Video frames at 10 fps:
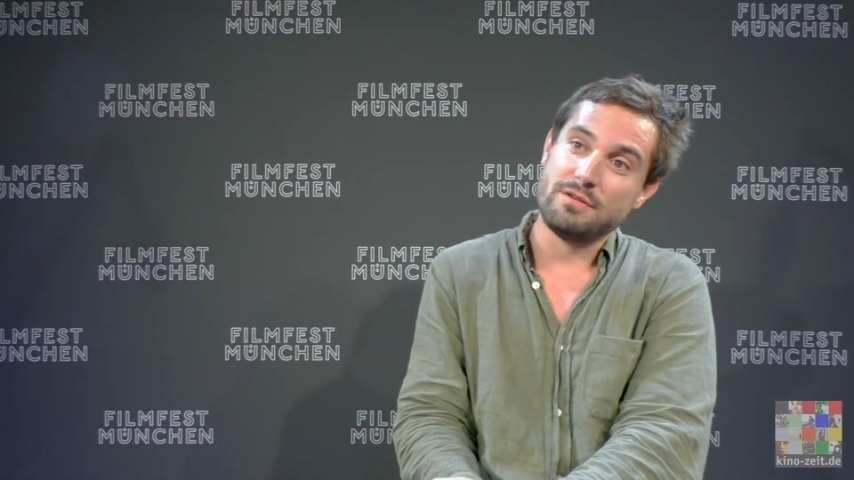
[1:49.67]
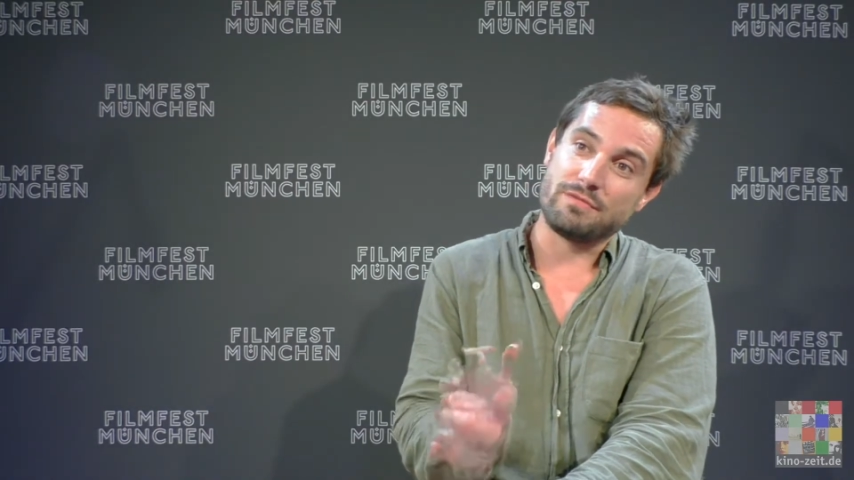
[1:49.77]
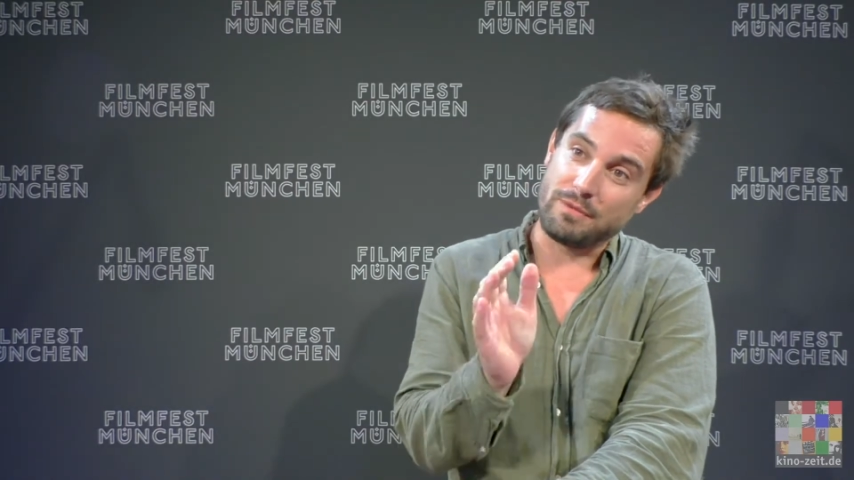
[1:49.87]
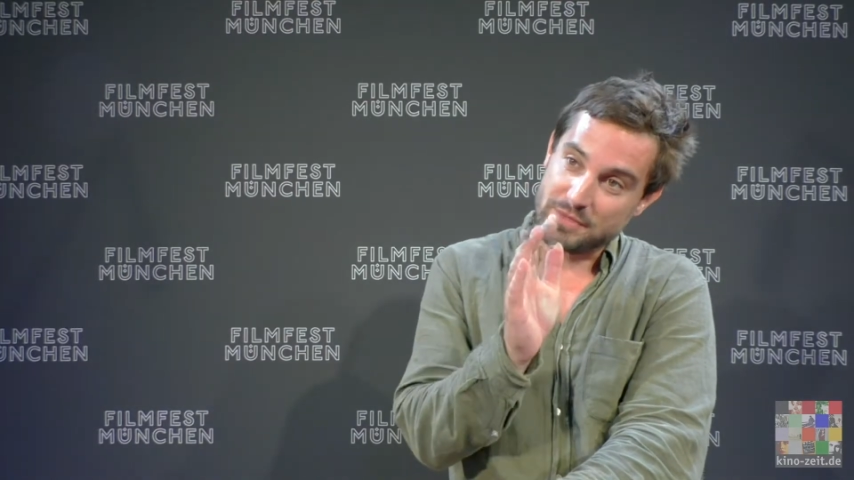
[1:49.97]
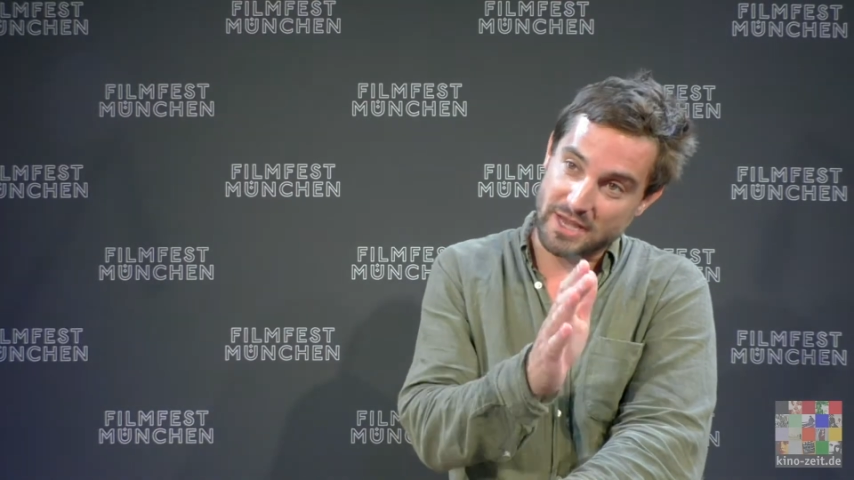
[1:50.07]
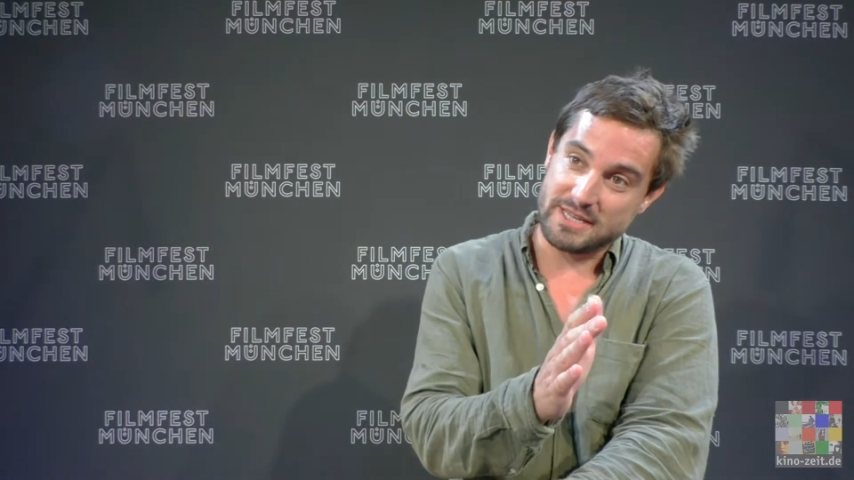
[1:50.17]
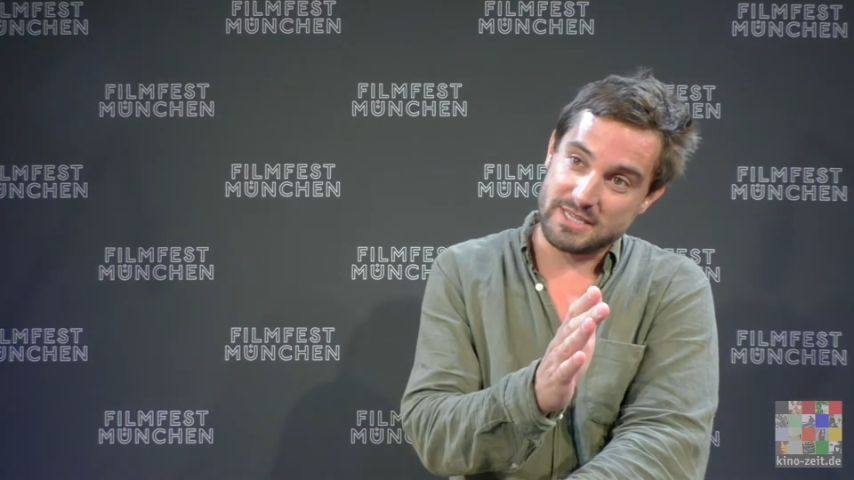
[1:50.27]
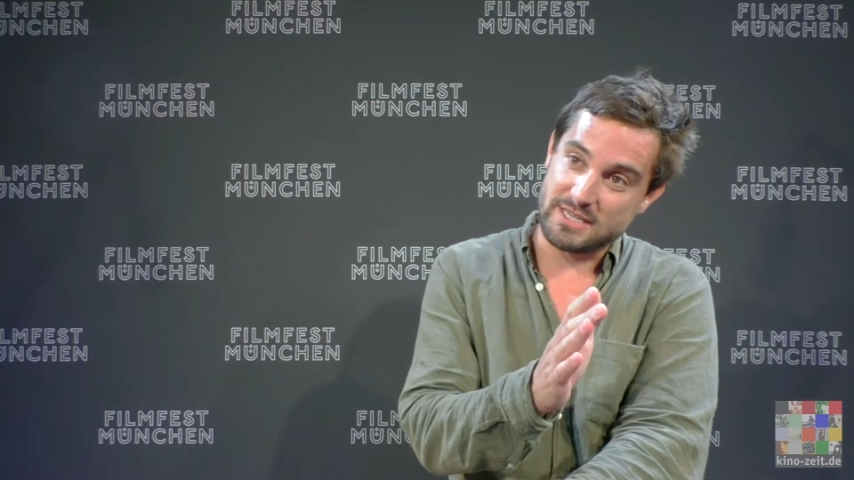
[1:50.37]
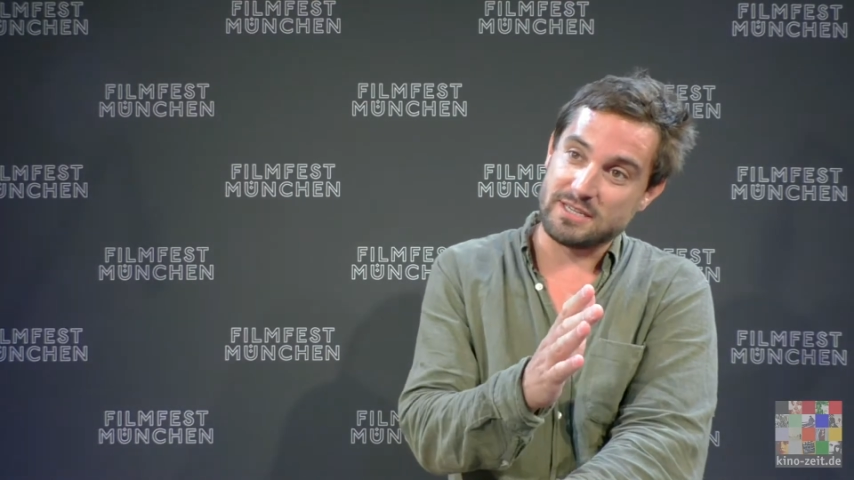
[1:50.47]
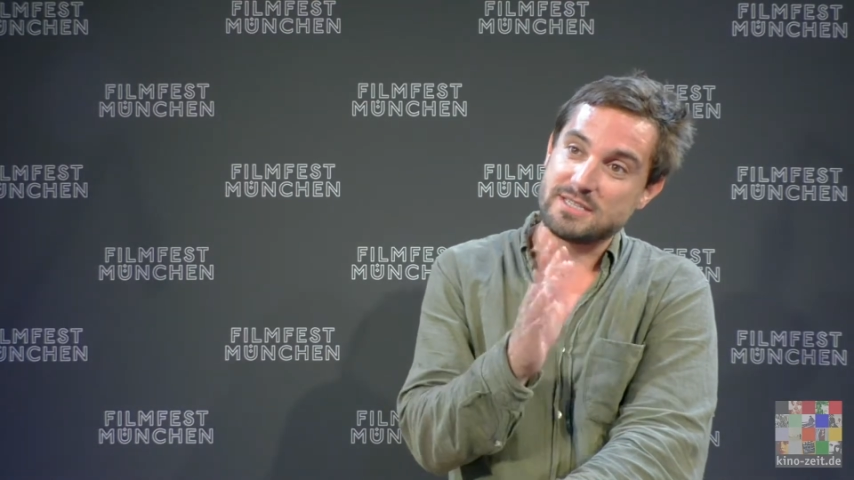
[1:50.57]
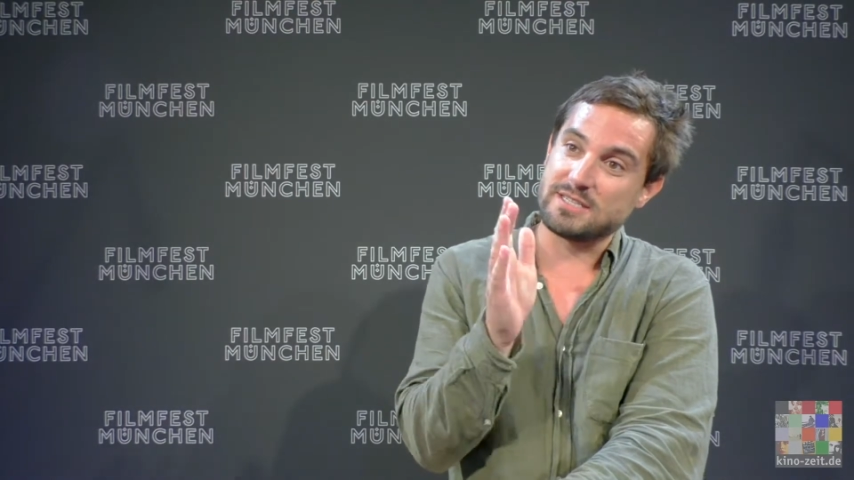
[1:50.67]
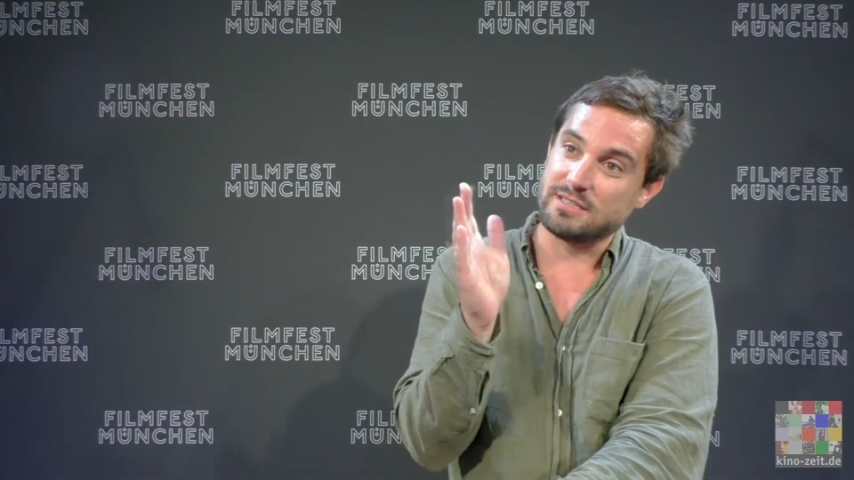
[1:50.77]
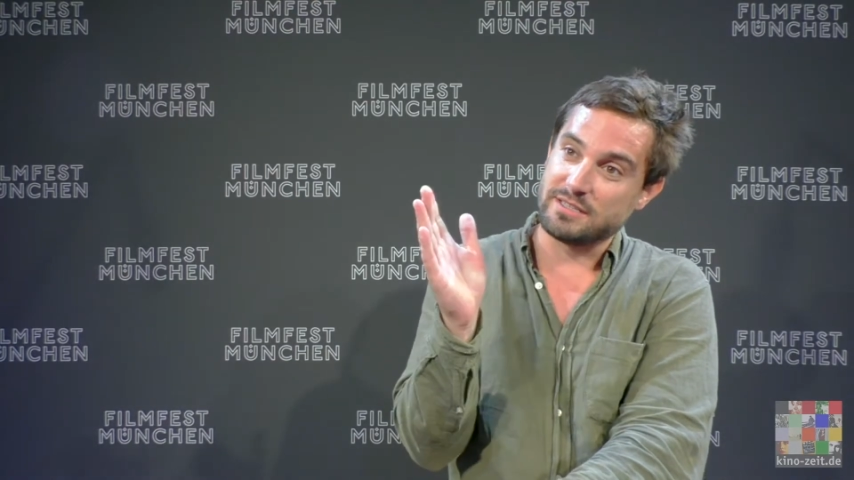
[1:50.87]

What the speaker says: from the idea until